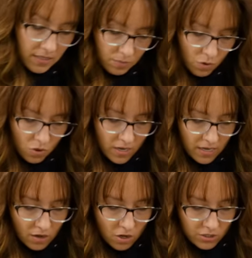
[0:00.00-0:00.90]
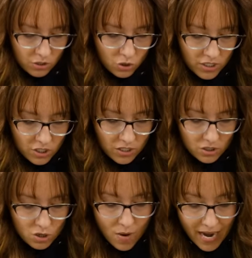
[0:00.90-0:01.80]
is more in a concentration.
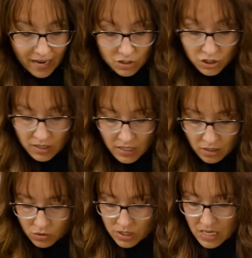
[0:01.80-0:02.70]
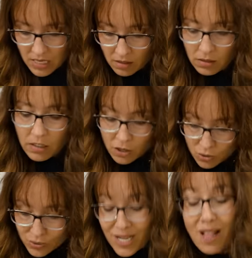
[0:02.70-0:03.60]
So you actually use,
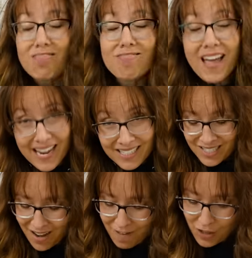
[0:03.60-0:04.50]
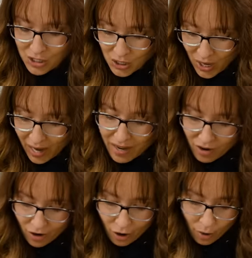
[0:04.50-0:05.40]
use less of the dried
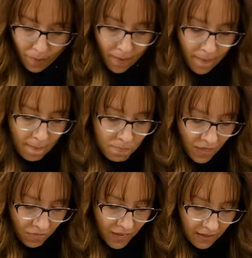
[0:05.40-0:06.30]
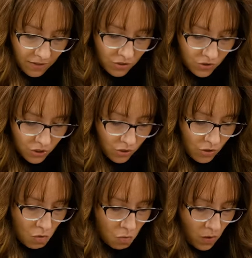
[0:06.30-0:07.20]
herb than you
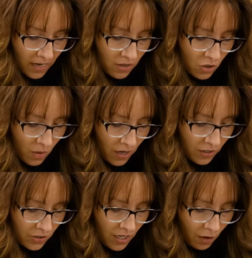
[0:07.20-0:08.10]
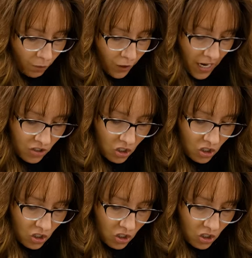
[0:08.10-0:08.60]
do when you are using fresh.